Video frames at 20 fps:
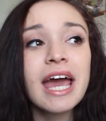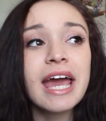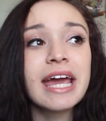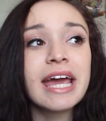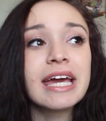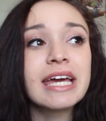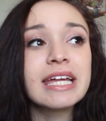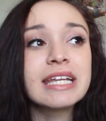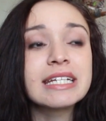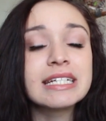
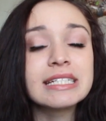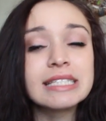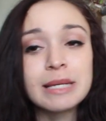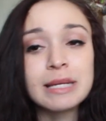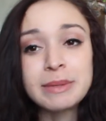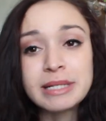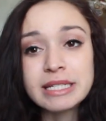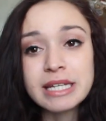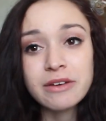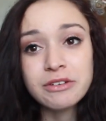and
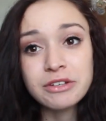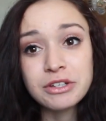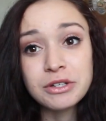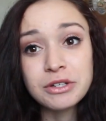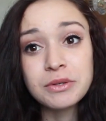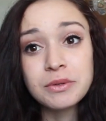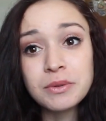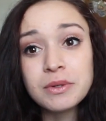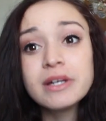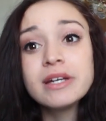let me tell
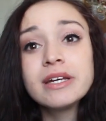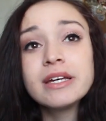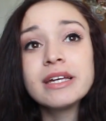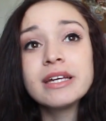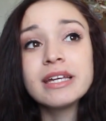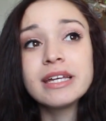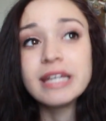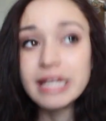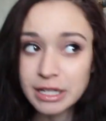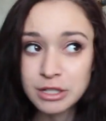you,
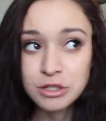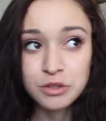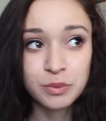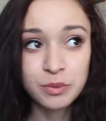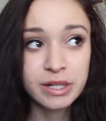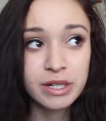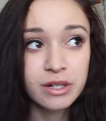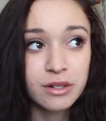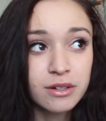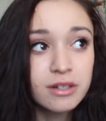it is
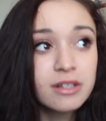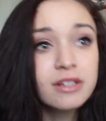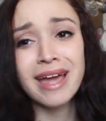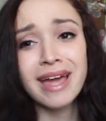real.